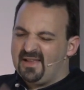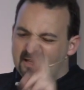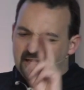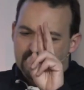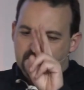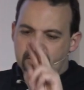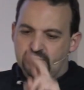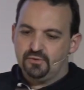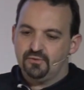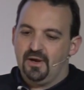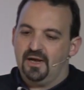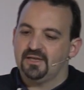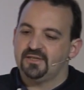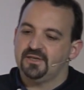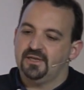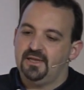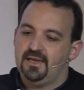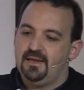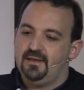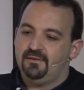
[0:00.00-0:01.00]
2
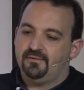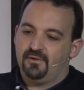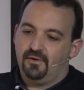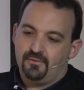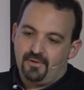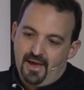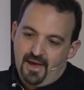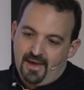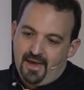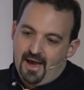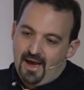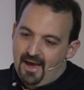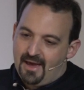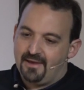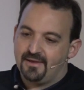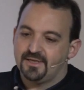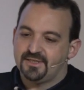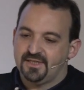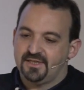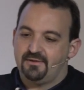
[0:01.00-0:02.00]
actually, so
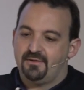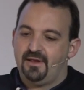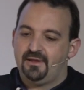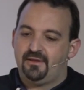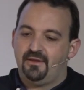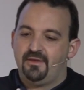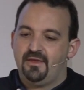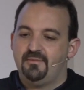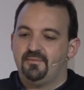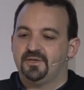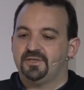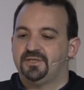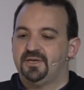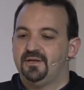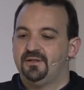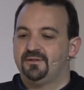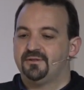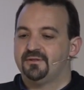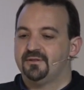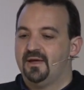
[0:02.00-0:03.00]
AI-generated
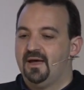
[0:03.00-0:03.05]
images.